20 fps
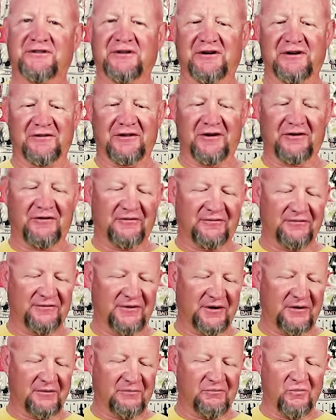They're
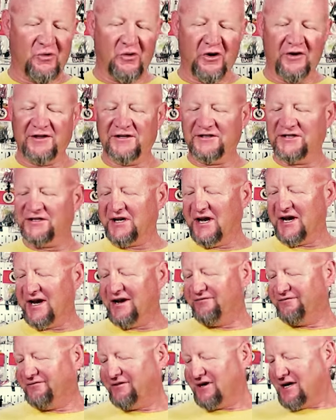more than
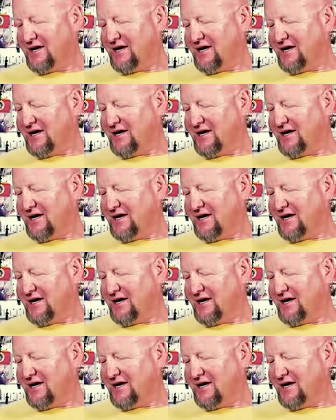safe.